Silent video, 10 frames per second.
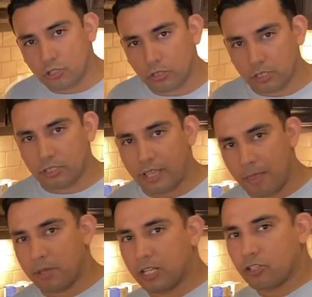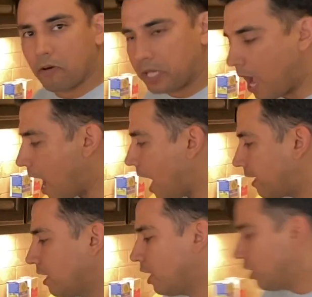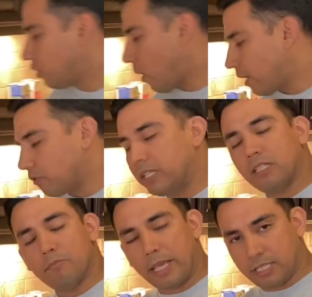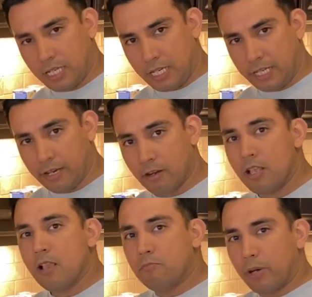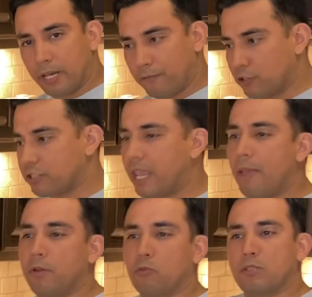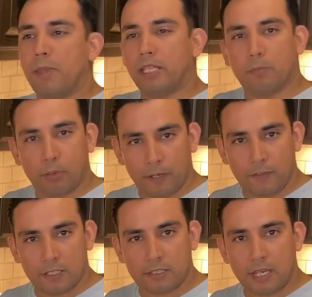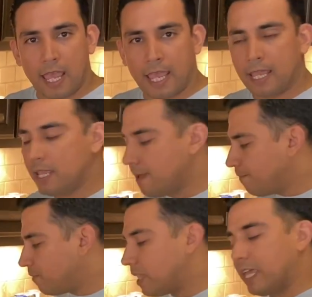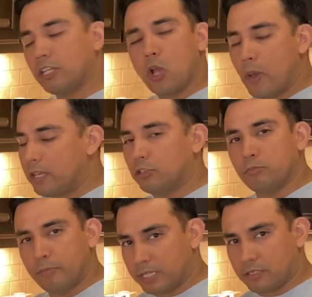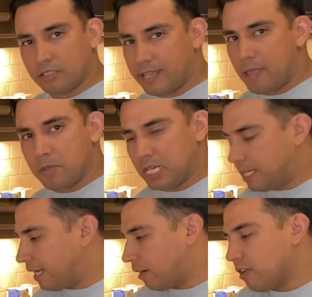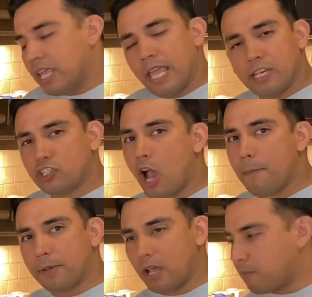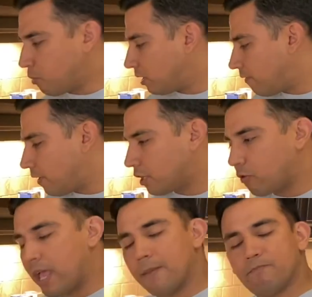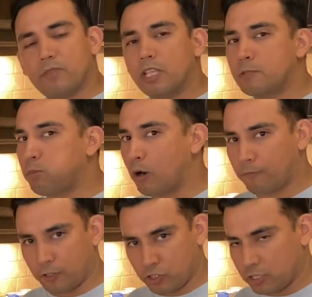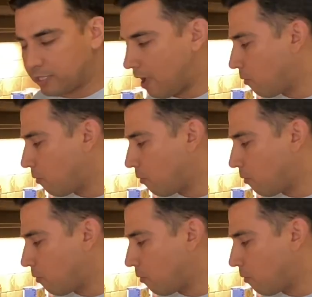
cooked the salmon, it's already hot, so I don't need to mix it in here. But if your salmon was made the previous day, then go ahead and mix the salmon in here and chop it up with the vinaigrette. It's perfect just that